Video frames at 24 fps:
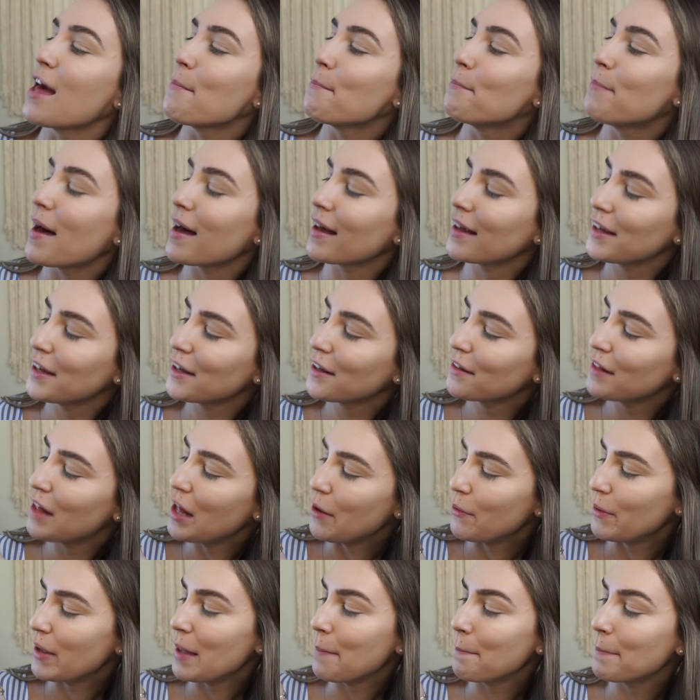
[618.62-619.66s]
BECCA
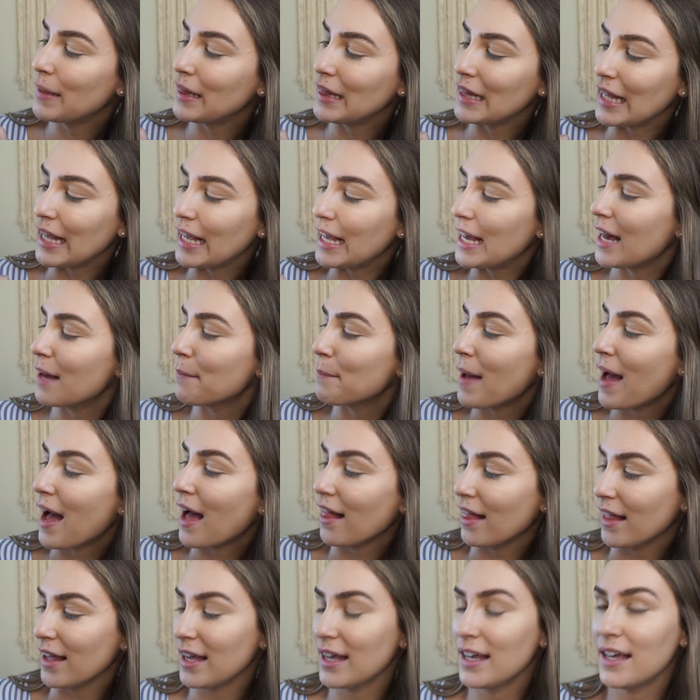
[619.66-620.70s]
Khloé Malika
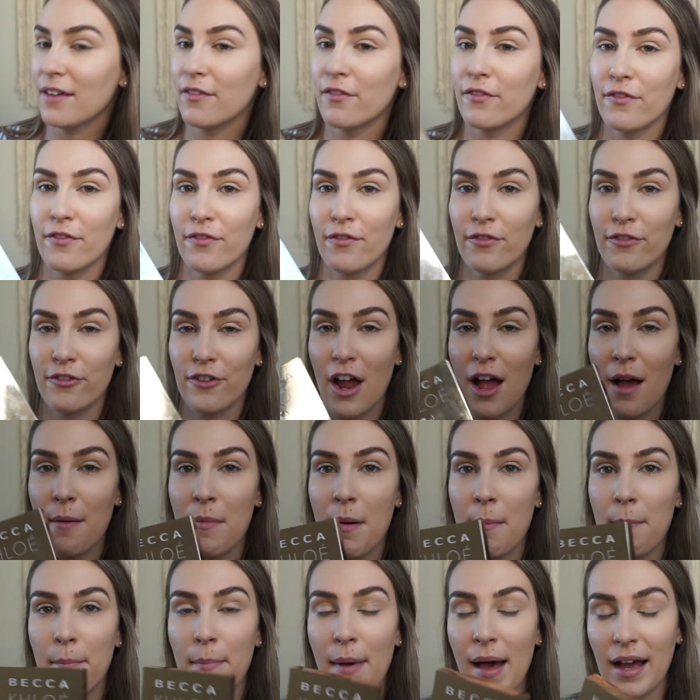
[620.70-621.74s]
palette
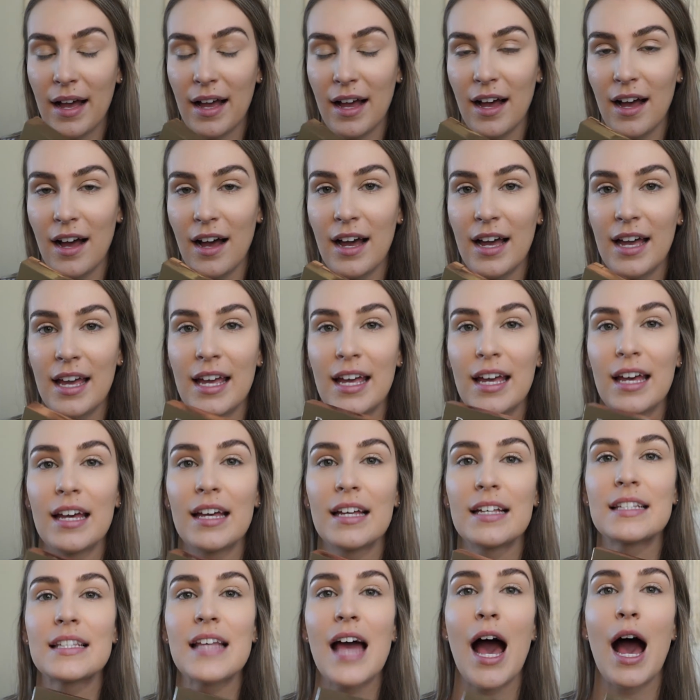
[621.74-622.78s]
from BECCA
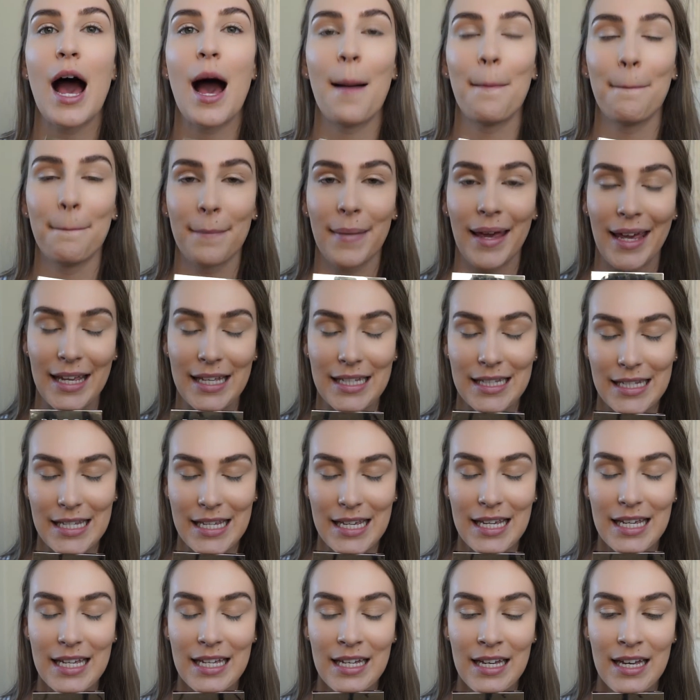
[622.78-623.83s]
is
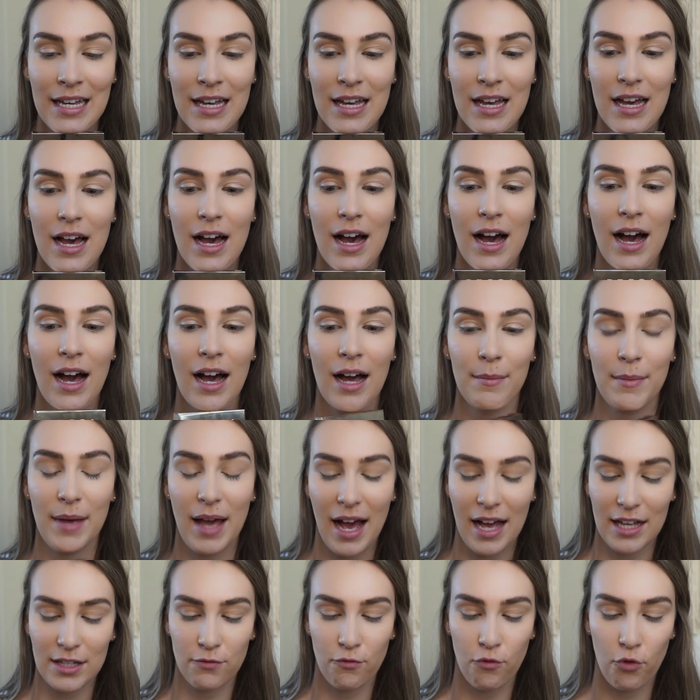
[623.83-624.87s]
amazing. It
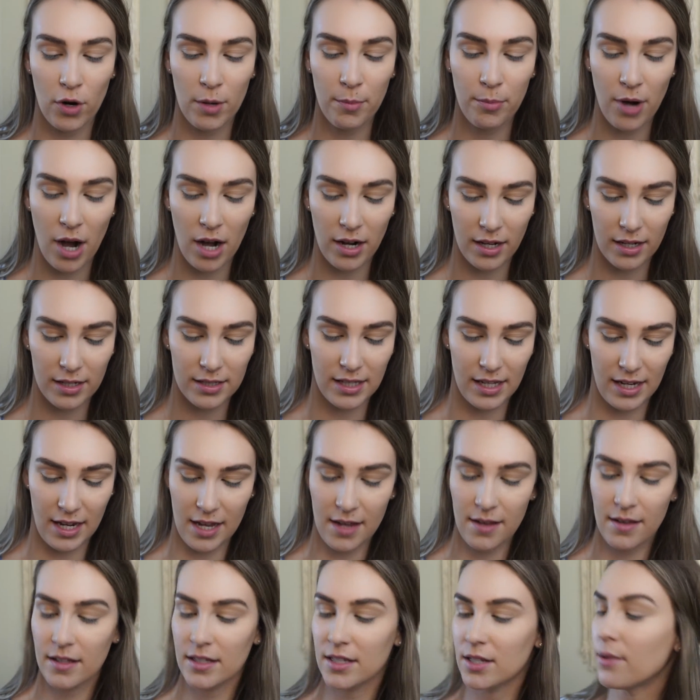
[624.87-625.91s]
has 4 products in
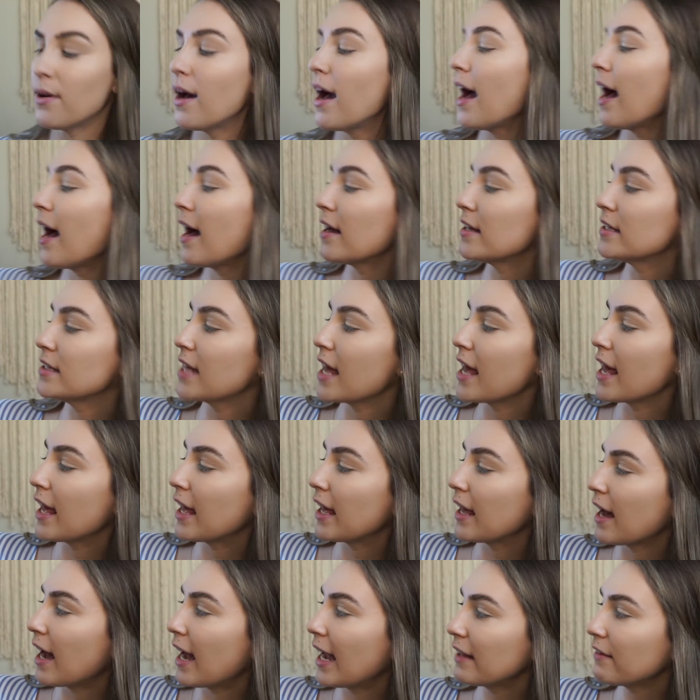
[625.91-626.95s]
it. So it has
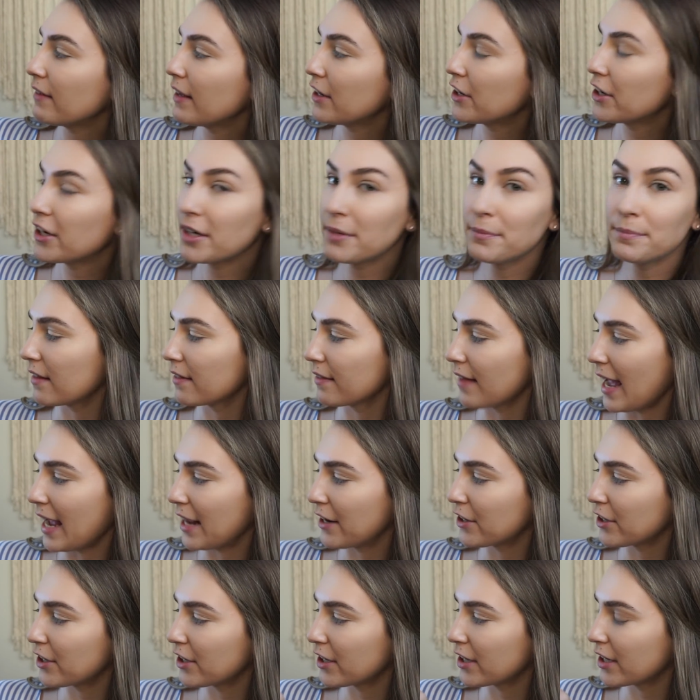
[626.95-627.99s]
a highlighter, a
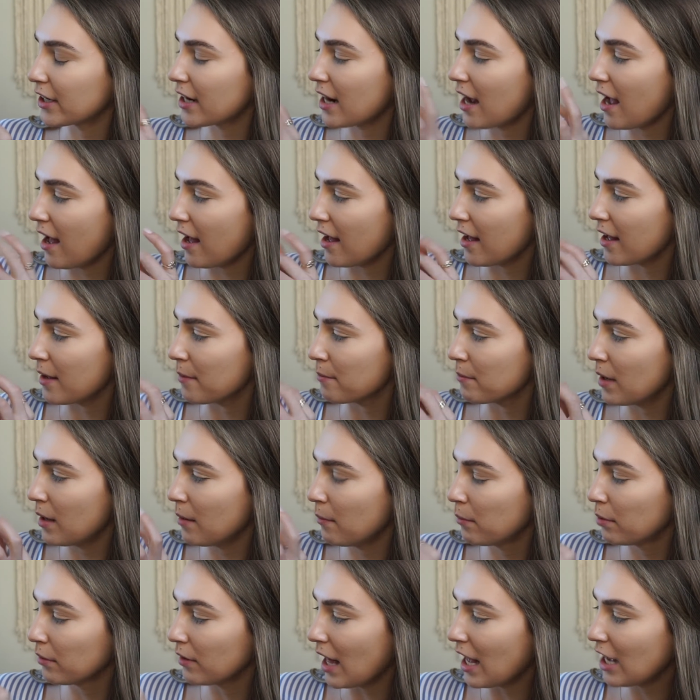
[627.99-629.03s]
lighter
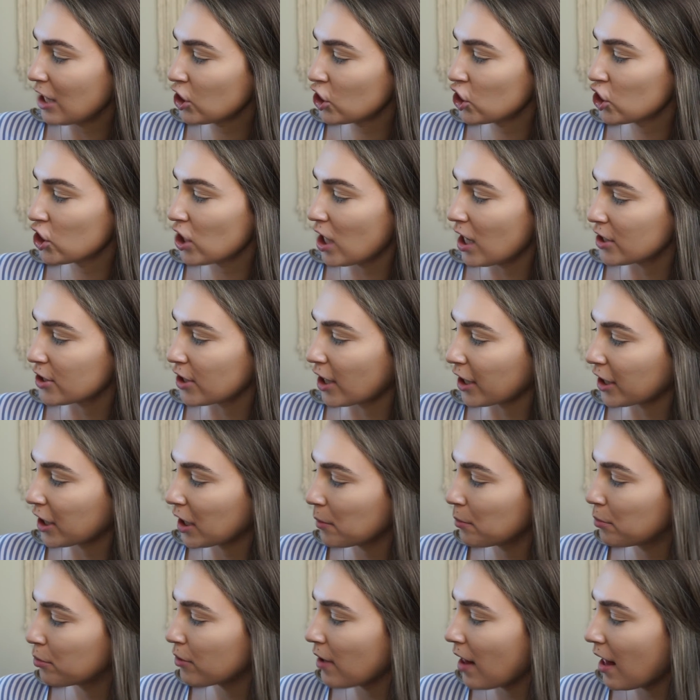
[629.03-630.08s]
blush, a
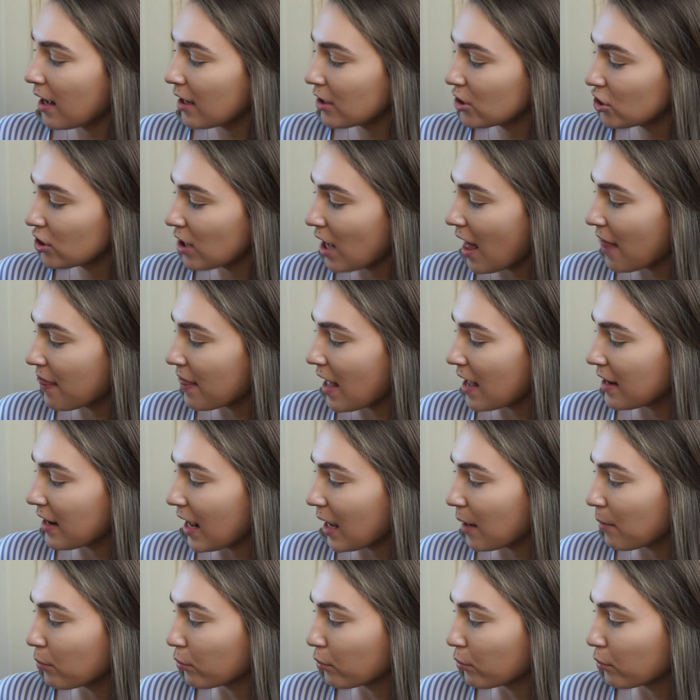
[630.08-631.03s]
darker blush, and then a